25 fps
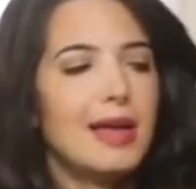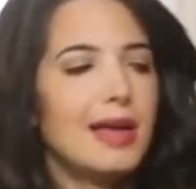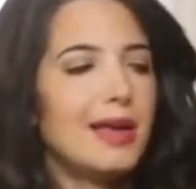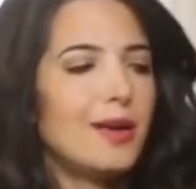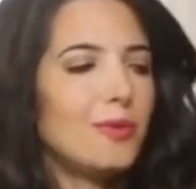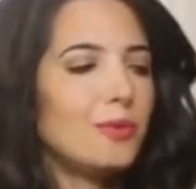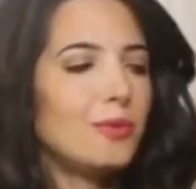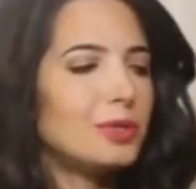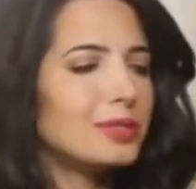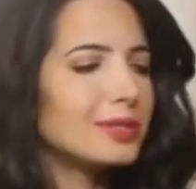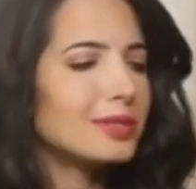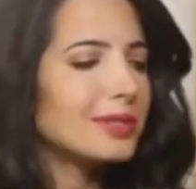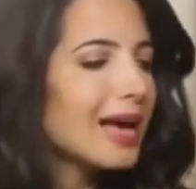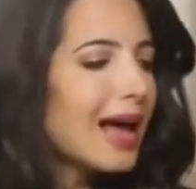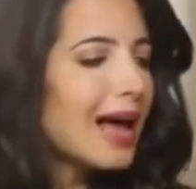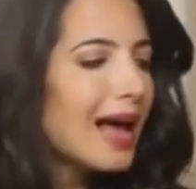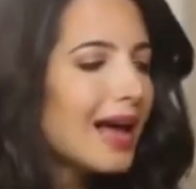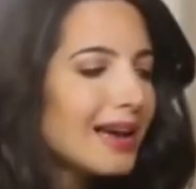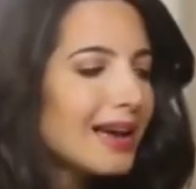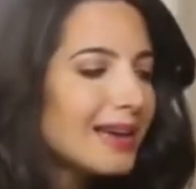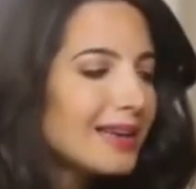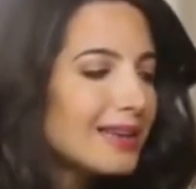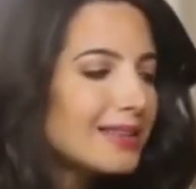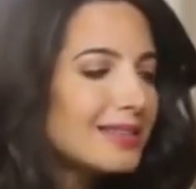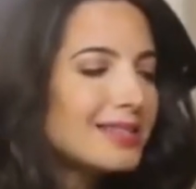It was
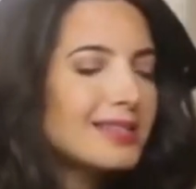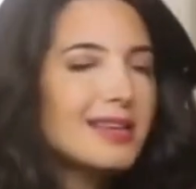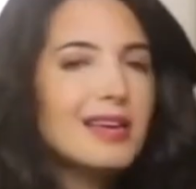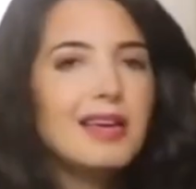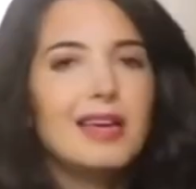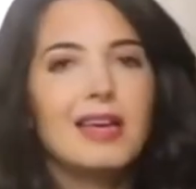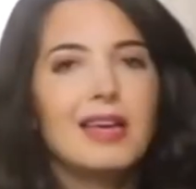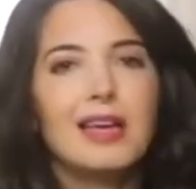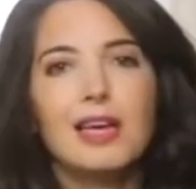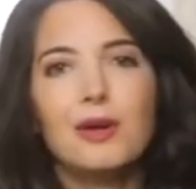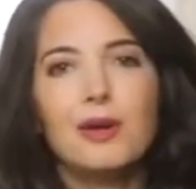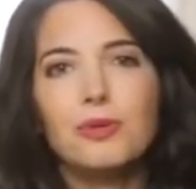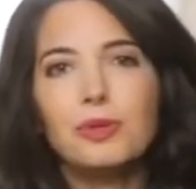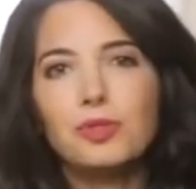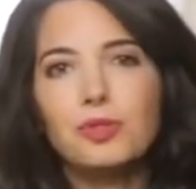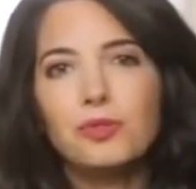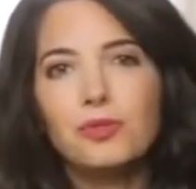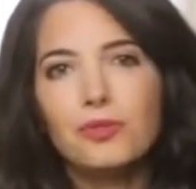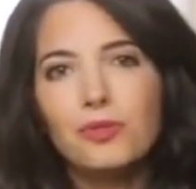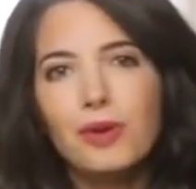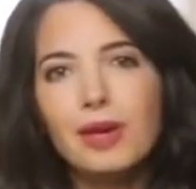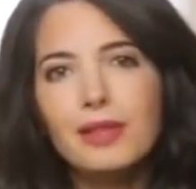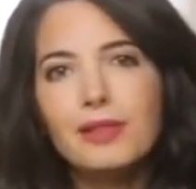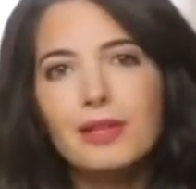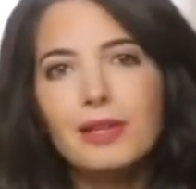kind, it was
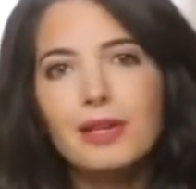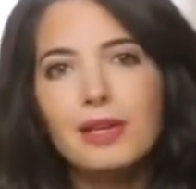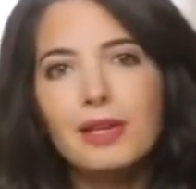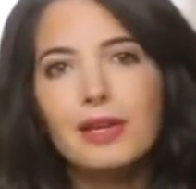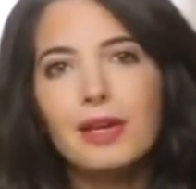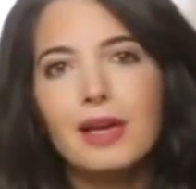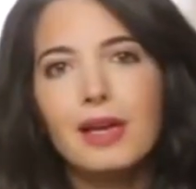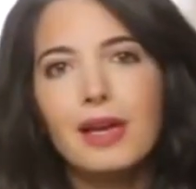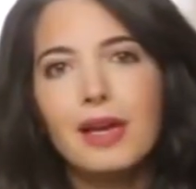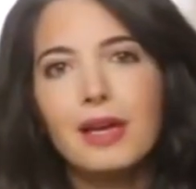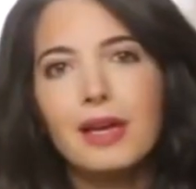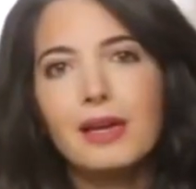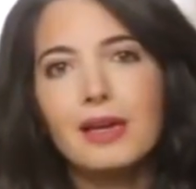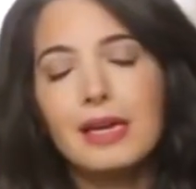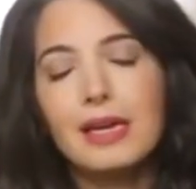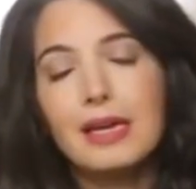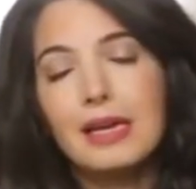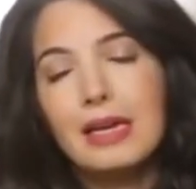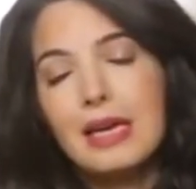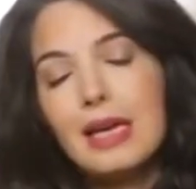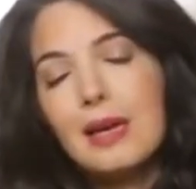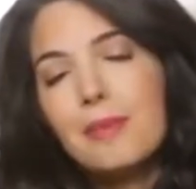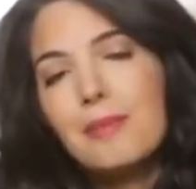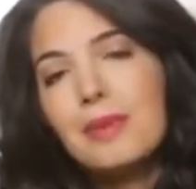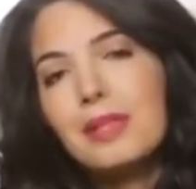friendly, and
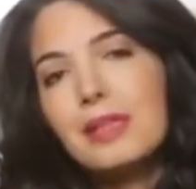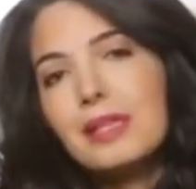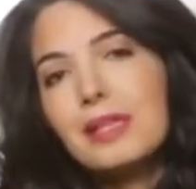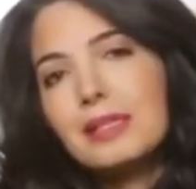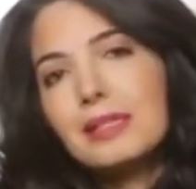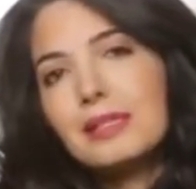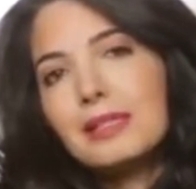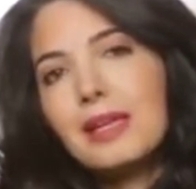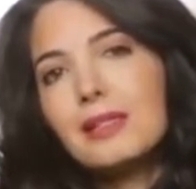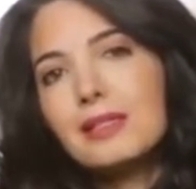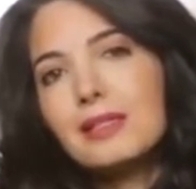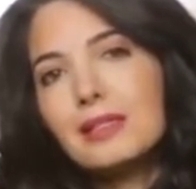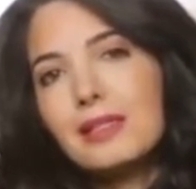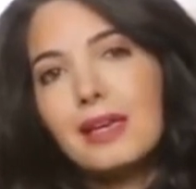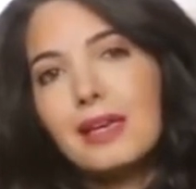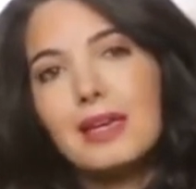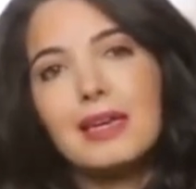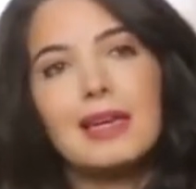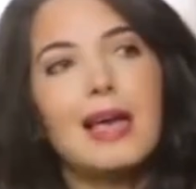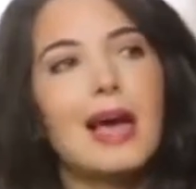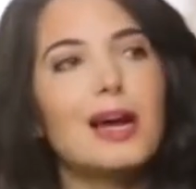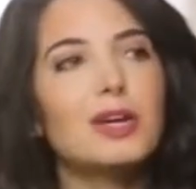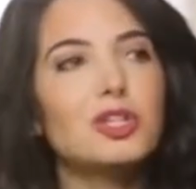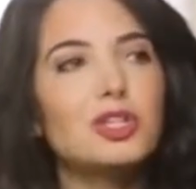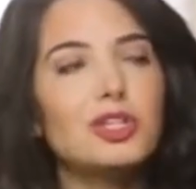it gave me the sense that
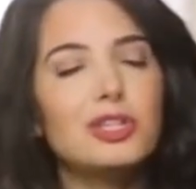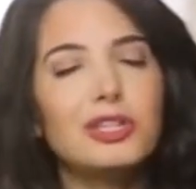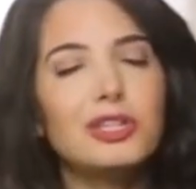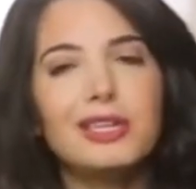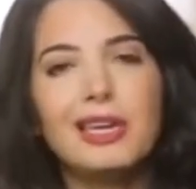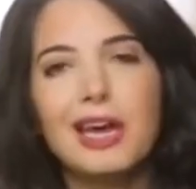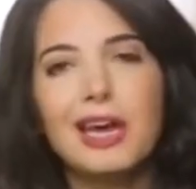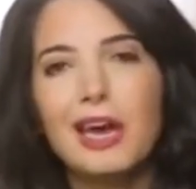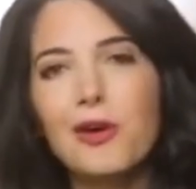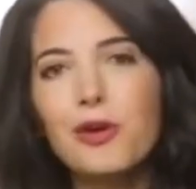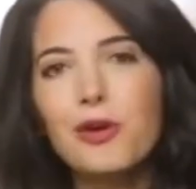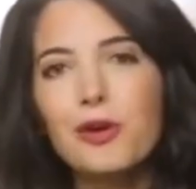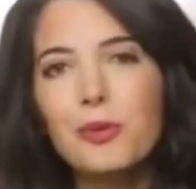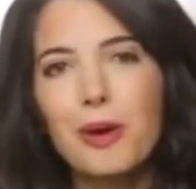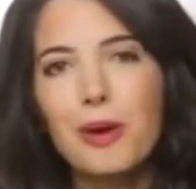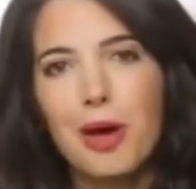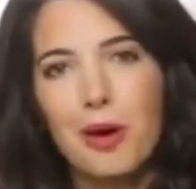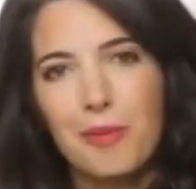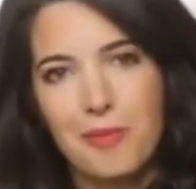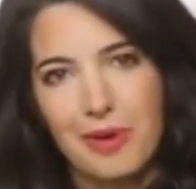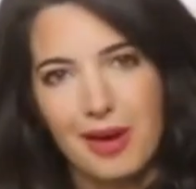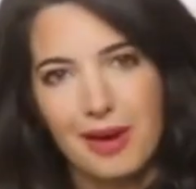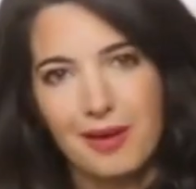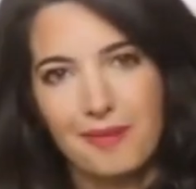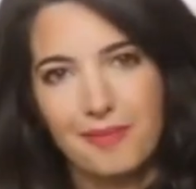he actually cared
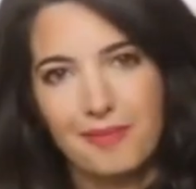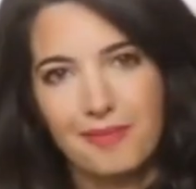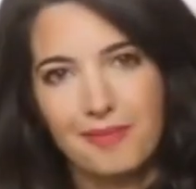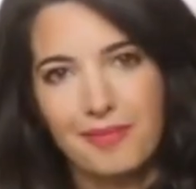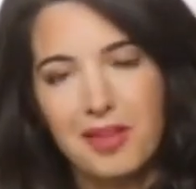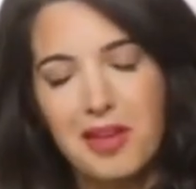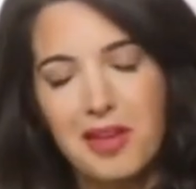about me.